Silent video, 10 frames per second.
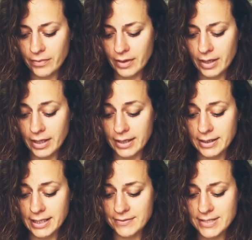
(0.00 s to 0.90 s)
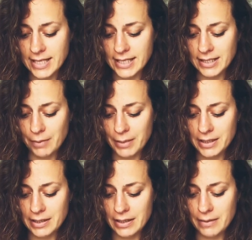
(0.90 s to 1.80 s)
it leaves a little bit
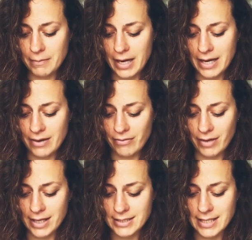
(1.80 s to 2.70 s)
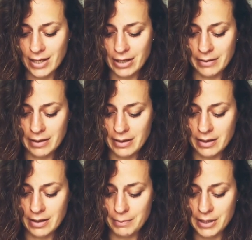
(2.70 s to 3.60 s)
my face like a
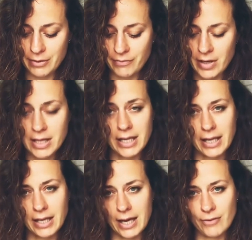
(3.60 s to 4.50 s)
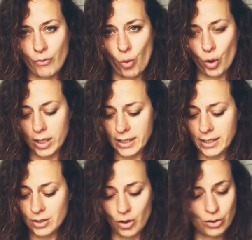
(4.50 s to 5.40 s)
bit of like kind of oily,
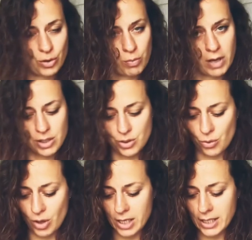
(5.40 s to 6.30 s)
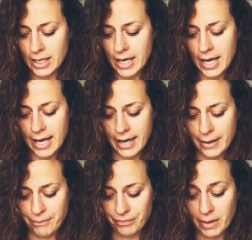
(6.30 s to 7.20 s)
not too much oily,
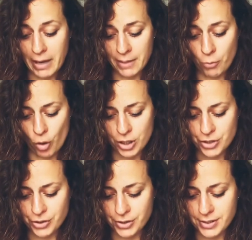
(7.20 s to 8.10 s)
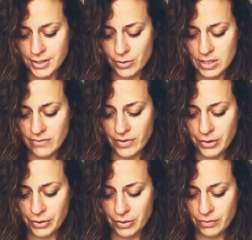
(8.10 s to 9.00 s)
and moistured, so it's very good
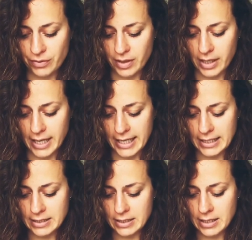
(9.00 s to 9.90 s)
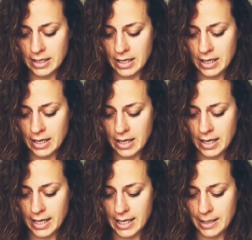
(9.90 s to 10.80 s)
for the night.
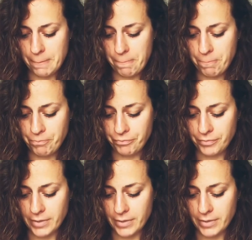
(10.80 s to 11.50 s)
And